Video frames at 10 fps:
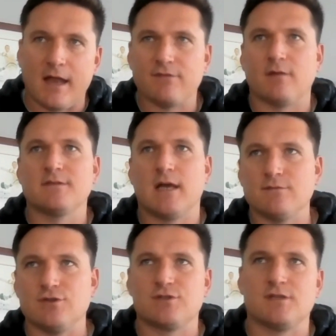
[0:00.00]
kind of
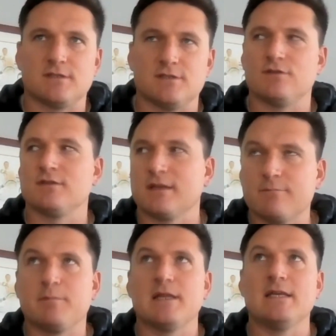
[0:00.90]
sometimes you sit and you think,
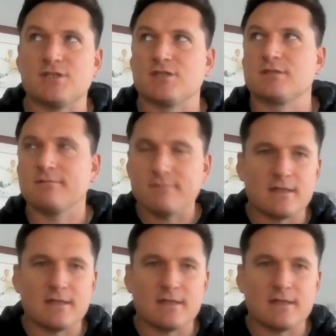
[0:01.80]
please just